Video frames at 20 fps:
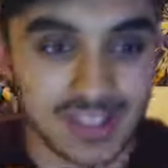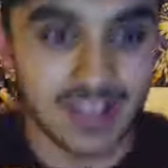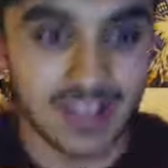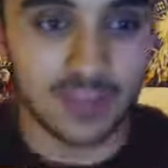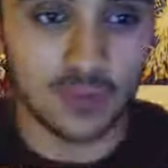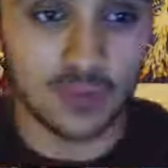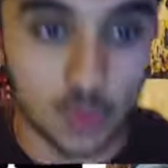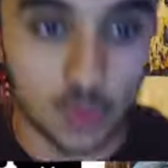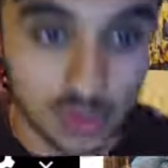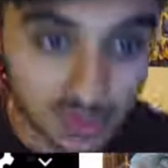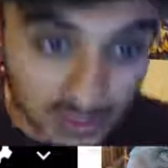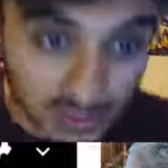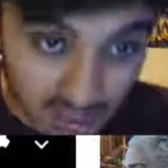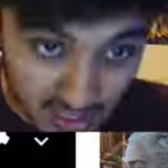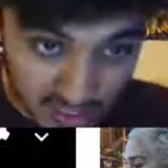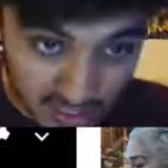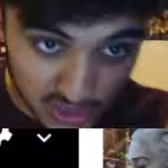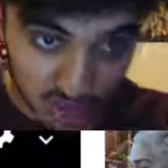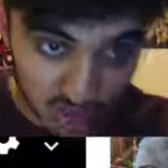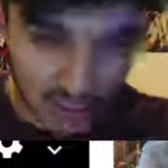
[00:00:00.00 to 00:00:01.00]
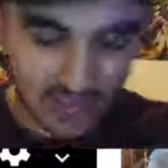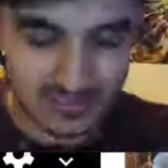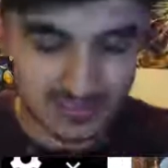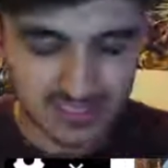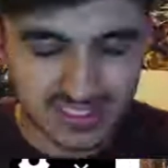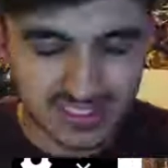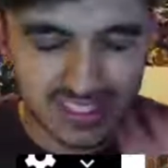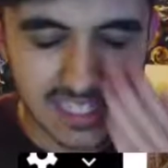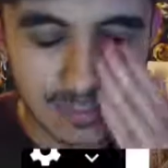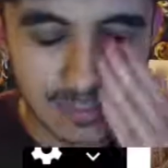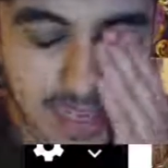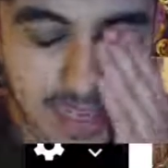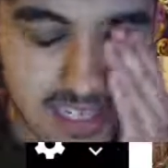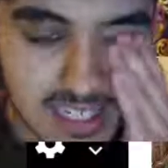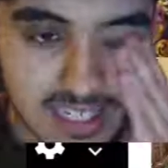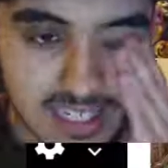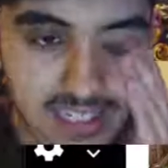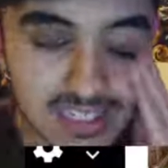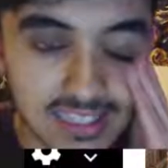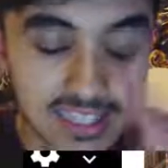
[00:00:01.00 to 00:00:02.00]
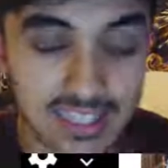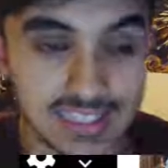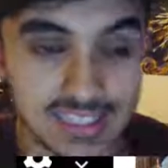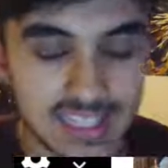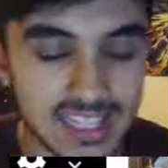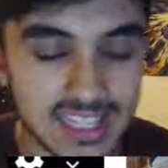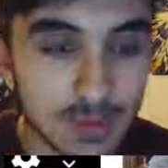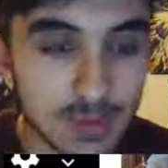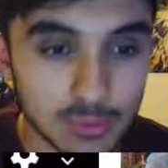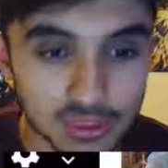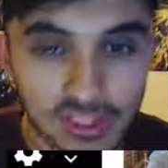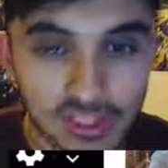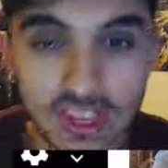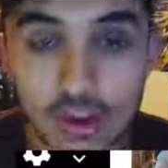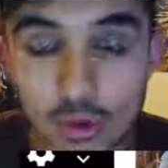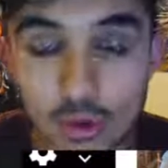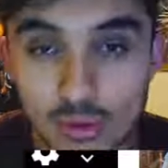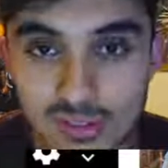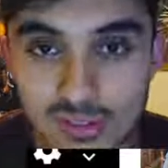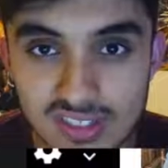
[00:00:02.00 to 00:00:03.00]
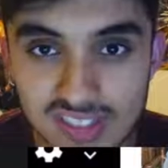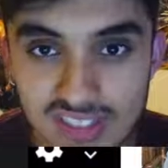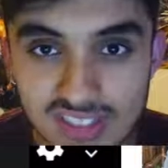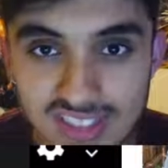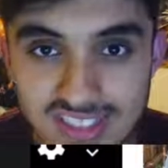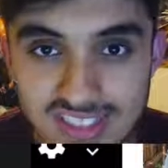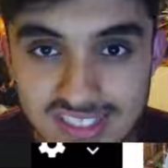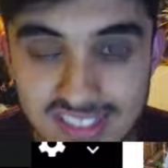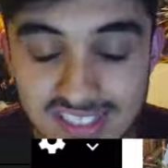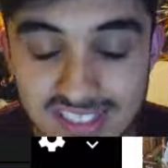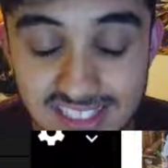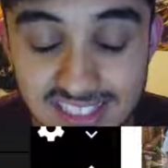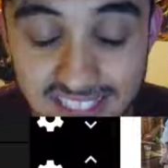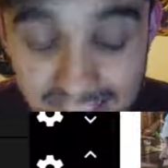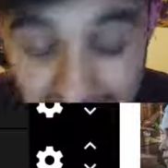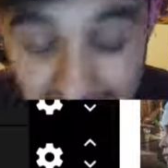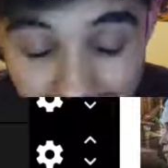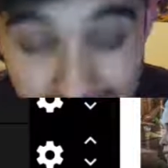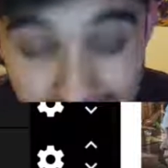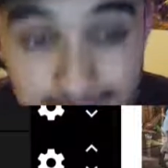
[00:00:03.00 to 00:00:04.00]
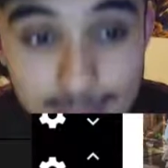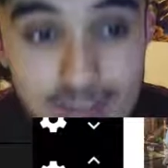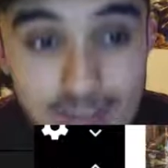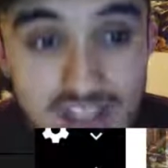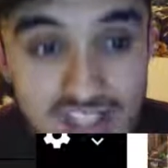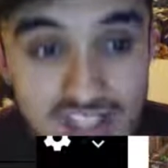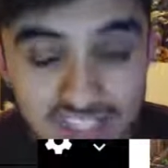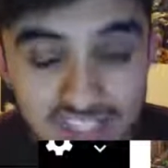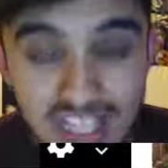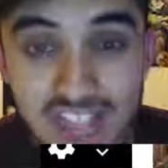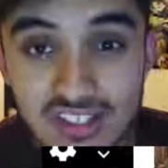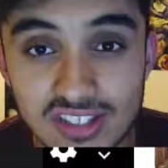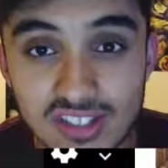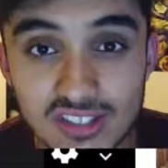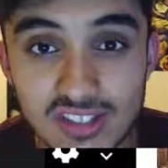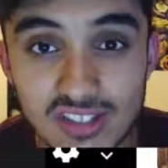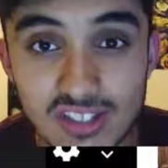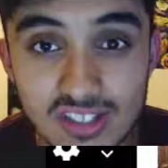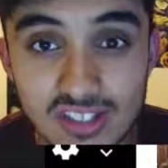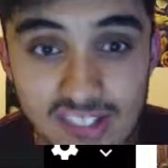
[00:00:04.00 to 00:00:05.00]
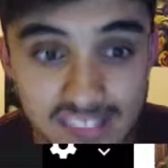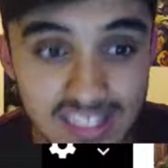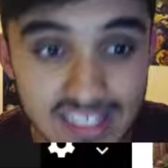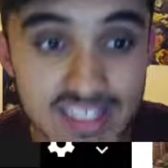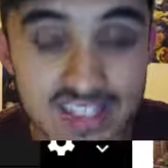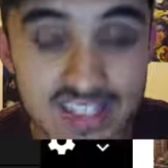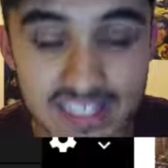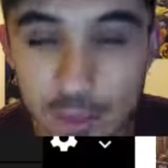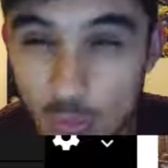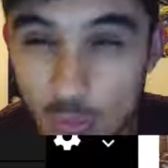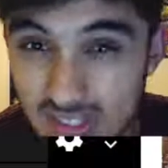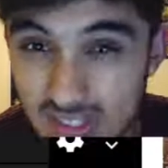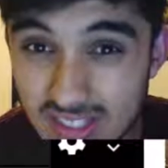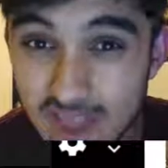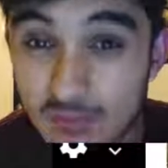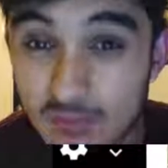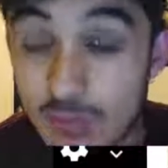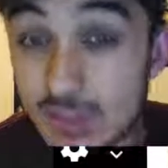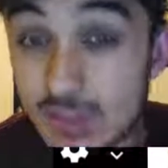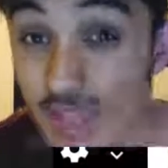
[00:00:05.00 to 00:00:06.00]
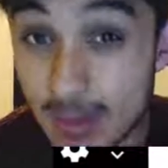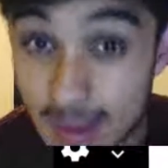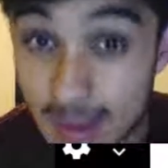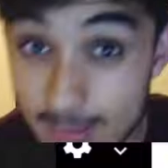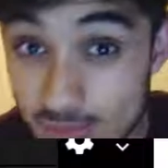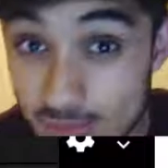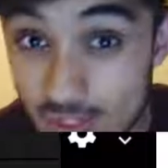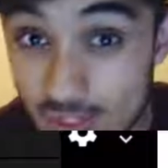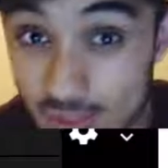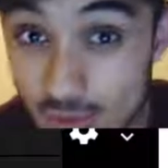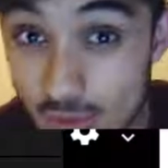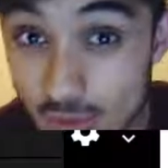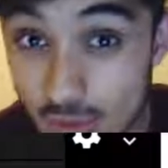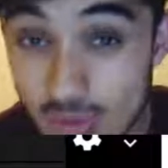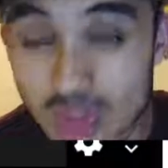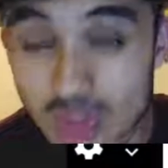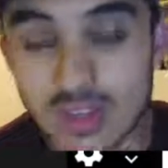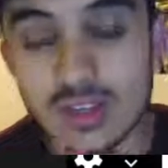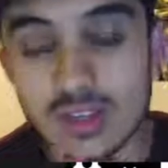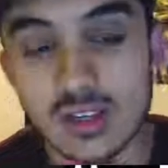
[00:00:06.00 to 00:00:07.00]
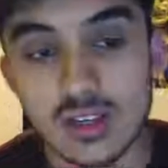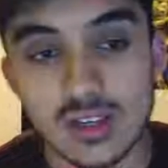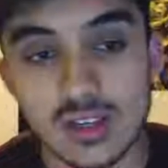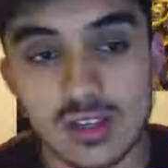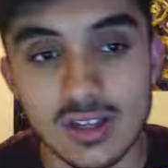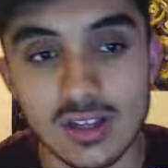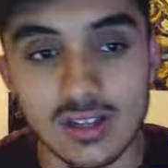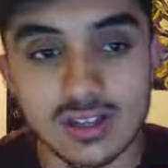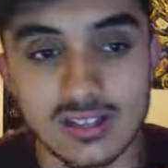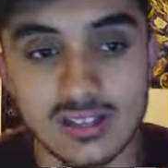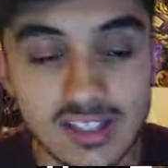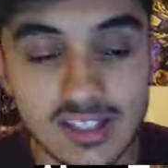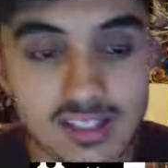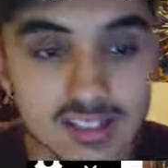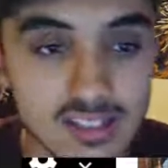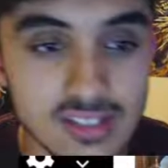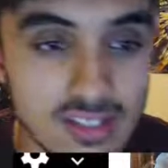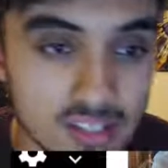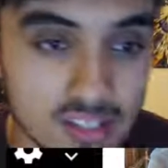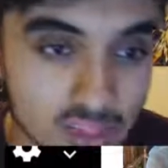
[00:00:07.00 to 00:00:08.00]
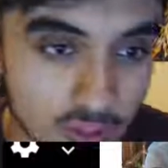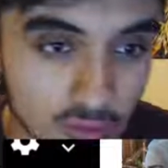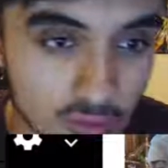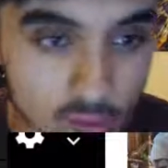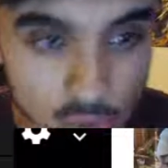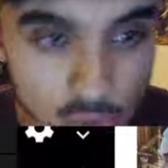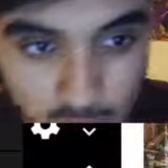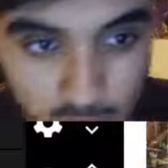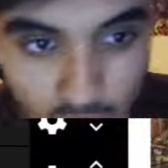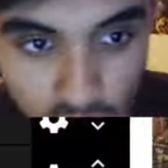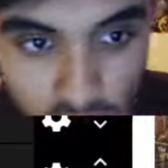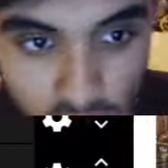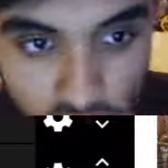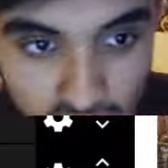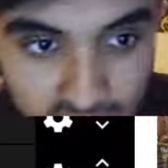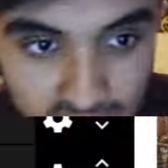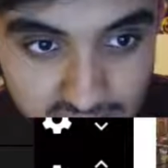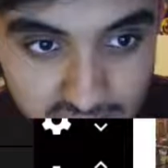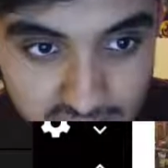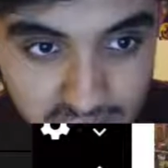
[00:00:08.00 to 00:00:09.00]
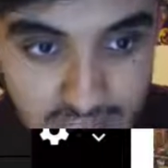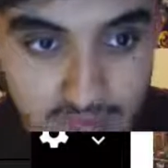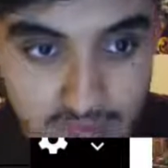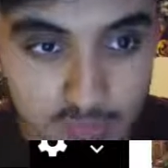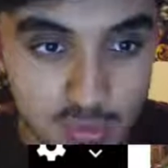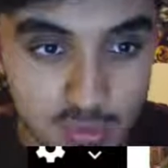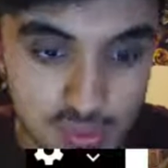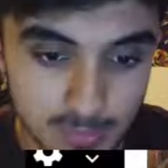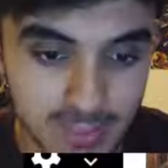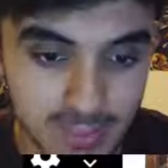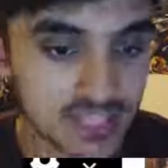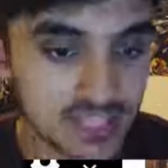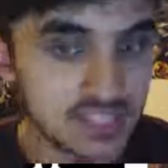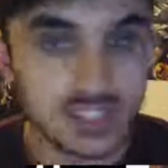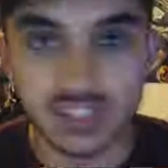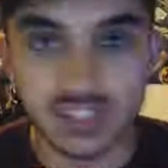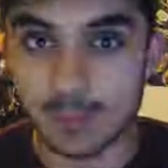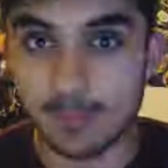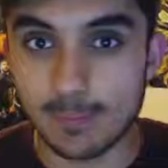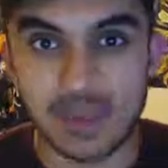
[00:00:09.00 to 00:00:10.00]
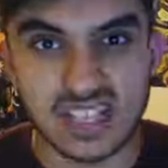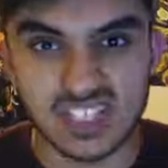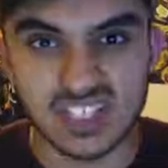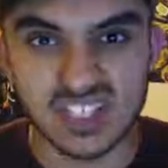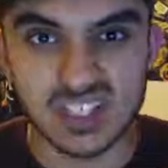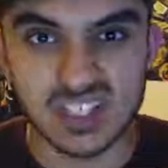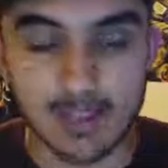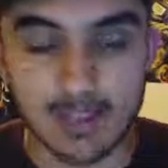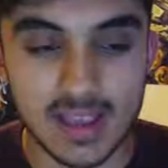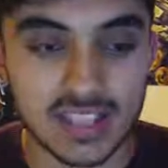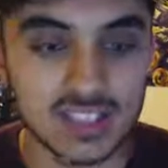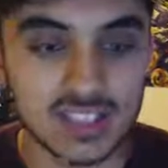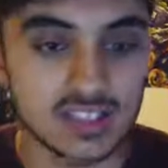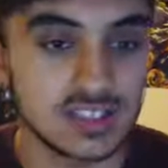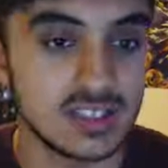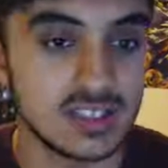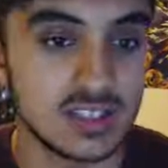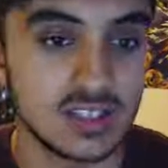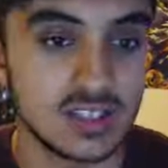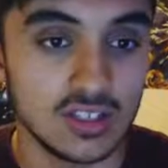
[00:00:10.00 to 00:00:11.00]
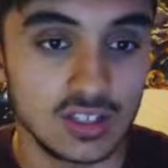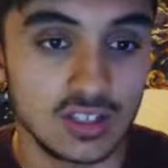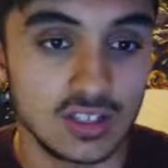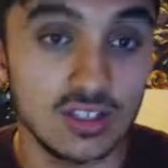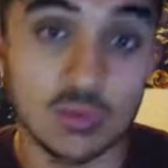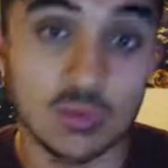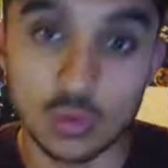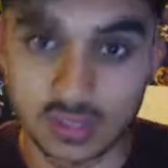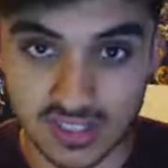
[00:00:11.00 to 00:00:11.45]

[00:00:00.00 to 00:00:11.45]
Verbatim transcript: Of course, you have the tier maker list here. I'm going to hold it to the same standard tiers that we did for the MCU tiers. So of course we got God tier, which means the best of the best. Of course,